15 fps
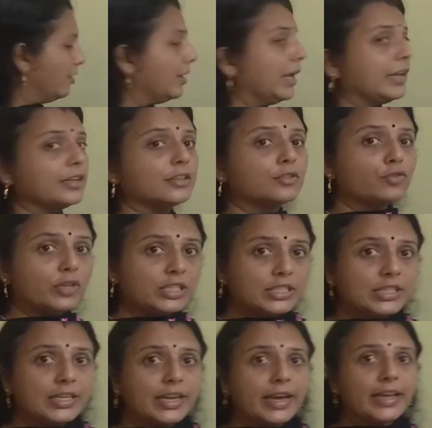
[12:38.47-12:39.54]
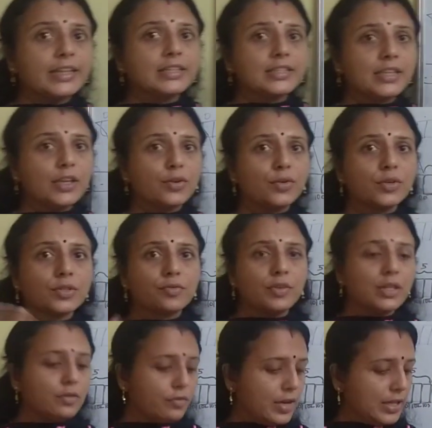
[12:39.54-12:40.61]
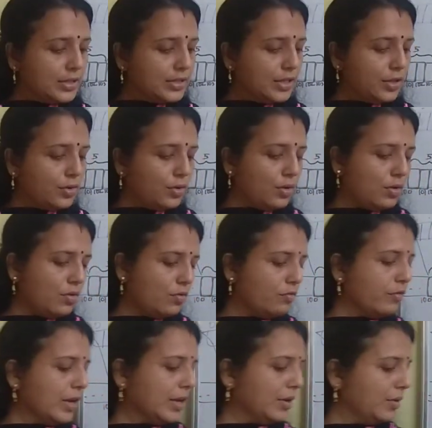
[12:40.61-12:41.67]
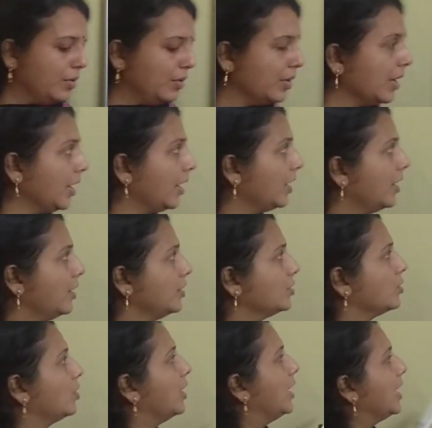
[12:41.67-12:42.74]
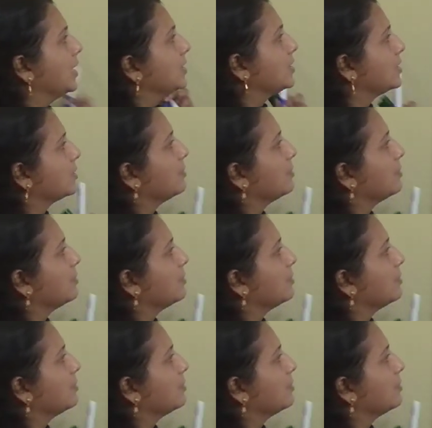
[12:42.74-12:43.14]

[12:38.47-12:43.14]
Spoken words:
and 29 zeros with 101. Okay, so last